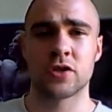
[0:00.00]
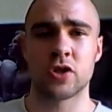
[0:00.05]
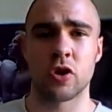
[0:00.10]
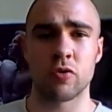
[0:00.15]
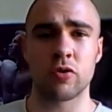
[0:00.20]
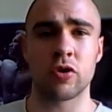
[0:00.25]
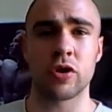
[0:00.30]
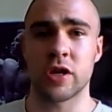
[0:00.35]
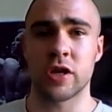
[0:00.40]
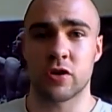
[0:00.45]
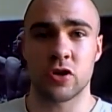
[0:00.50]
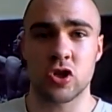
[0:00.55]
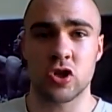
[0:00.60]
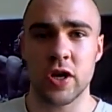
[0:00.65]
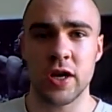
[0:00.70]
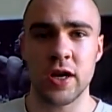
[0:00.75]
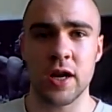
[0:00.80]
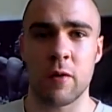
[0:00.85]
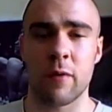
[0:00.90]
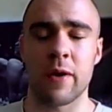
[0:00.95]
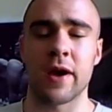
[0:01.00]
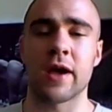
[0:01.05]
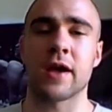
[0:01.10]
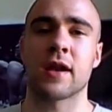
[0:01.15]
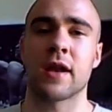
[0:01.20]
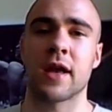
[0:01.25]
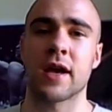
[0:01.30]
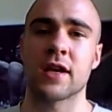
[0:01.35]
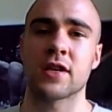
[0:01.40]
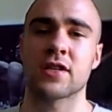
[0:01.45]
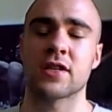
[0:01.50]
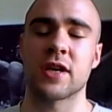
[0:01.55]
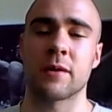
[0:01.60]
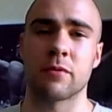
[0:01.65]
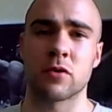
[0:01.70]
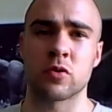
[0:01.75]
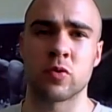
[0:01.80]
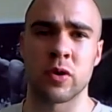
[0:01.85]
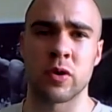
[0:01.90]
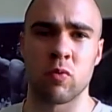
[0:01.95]
So you need to train that way. Like I
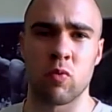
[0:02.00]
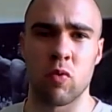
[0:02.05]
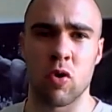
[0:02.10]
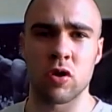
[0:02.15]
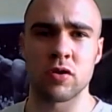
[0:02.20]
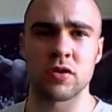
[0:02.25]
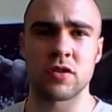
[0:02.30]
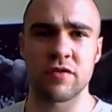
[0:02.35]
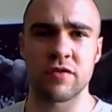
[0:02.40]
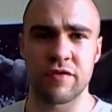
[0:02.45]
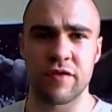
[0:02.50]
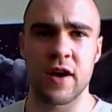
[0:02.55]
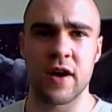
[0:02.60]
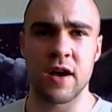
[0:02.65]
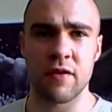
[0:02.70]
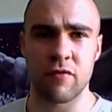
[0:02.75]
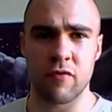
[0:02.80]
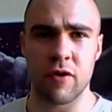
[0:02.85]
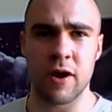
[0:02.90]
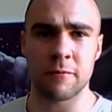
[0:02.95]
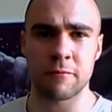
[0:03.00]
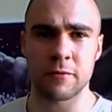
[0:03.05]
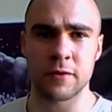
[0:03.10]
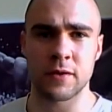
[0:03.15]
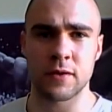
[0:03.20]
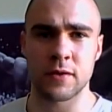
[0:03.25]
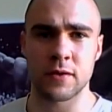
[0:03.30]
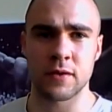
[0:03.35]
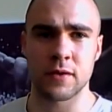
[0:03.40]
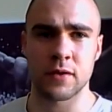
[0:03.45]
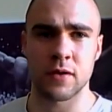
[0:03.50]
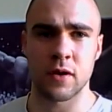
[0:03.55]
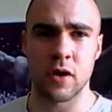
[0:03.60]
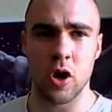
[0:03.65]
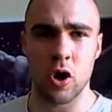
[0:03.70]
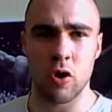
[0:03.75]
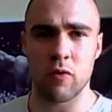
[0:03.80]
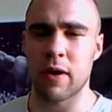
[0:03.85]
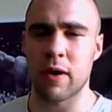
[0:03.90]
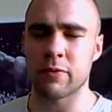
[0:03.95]
say, between 1 to 5 reps,
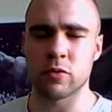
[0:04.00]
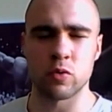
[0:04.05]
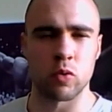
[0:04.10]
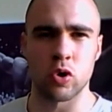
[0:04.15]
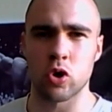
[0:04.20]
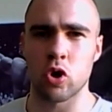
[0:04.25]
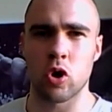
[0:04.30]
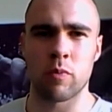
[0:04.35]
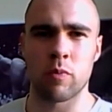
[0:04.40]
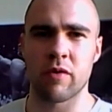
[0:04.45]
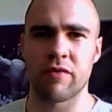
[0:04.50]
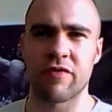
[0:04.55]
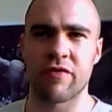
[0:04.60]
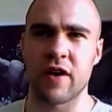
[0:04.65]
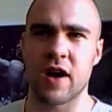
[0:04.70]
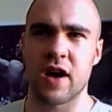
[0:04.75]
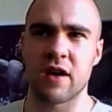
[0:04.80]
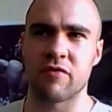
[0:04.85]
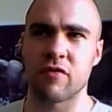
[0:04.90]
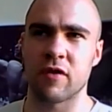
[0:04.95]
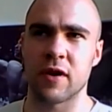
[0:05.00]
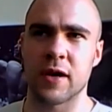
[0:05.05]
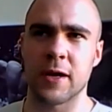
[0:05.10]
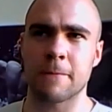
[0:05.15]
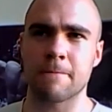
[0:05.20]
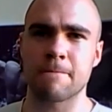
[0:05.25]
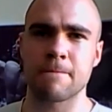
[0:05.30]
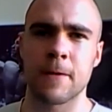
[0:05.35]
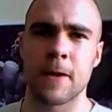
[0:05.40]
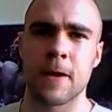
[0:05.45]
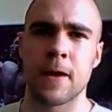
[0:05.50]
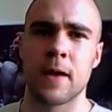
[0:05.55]
low reps, won't go above 5 really,